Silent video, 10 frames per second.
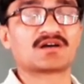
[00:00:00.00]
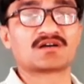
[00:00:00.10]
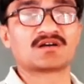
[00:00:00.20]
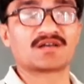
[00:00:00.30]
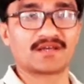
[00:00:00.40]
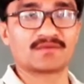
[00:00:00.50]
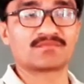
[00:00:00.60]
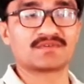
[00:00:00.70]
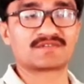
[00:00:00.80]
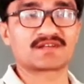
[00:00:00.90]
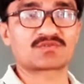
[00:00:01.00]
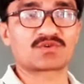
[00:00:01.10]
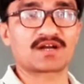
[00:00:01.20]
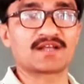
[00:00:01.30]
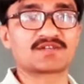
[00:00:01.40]
a business
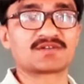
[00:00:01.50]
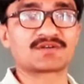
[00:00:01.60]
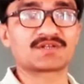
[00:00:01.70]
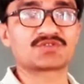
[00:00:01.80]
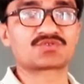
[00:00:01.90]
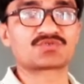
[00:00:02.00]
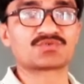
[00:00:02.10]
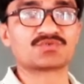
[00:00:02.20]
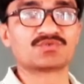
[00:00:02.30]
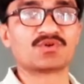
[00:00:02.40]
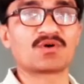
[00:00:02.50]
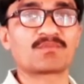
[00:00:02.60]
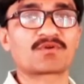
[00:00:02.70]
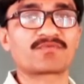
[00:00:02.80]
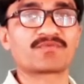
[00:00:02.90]
organization reach to
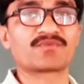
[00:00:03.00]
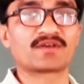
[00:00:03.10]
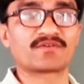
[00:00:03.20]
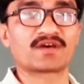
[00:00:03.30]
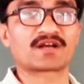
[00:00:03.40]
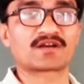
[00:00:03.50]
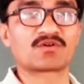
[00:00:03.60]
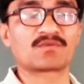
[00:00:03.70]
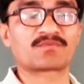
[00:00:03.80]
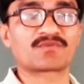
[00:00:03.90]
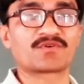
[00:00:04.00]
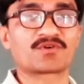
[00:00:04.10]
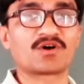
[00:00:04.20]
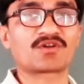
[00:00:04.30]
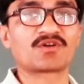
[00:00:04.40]
no profit, where no
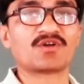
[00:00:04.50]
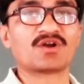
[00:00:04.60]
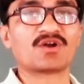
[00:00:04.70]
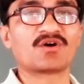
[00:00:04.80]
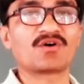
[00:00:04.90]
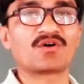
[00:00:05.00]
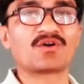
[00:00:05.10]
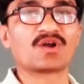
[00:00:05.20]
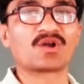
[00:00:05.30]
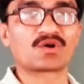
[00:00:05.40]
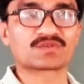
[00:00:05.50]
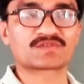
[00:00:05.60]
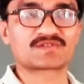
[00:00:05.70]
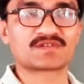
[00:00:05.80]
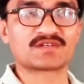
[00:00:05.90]
profit or no
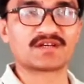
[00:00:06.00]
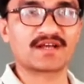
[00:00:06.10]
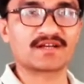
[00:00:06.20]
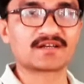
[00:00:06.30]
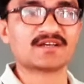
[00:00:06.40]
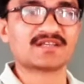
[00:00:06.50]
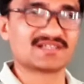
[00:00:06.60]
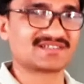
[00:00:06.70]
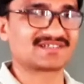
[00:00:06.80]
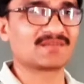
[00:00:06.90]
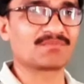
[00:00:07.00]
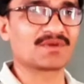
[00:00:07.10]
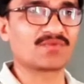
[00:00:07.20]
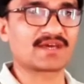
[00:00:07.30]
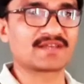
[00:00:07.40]
loss, right? And
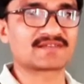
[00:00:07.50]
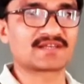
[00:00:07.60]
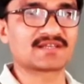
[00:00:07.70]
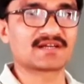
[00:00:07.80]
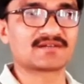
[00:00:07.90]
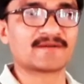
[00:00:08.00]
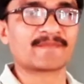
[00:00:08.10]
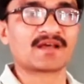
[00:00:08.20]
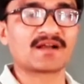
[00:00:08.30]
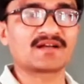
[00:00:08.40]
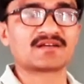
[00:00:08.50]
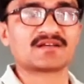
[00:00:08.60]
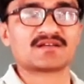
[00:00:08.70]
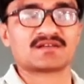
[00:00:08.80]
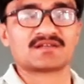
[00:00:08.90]
simply we can say that,
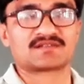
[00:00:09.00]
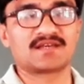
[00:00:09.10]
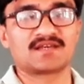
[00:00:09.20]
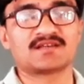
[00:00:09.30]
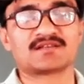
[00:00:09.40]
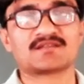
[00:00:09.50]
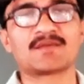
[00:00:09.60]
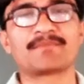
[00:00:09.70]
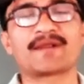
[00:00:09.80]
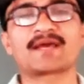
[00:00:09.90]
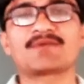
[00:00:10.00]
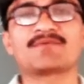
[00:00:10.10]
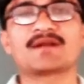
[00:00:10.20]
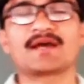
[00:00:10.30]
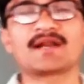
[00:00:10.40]
right? See, the
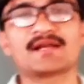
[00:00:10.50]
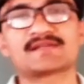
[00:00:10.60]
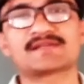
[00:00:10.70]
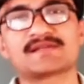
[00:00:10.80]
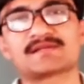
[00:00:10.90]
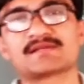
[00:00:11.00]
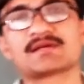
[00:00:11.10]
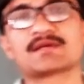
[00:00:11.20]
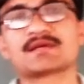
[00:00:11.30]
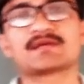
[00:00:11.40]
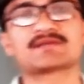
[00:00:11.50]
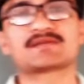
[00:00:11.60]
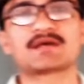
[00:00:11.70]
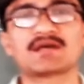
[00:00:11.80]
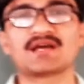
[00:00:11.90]
break-even analysis
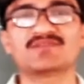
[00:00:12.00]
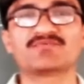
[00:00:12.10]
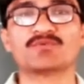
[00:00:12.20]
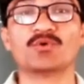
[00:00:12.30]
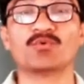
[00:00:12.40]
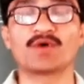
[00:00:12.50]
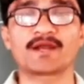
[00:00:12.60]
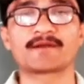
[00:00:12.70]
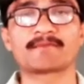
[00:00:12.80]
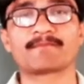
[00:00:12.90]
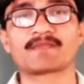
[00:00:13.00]
is helpful when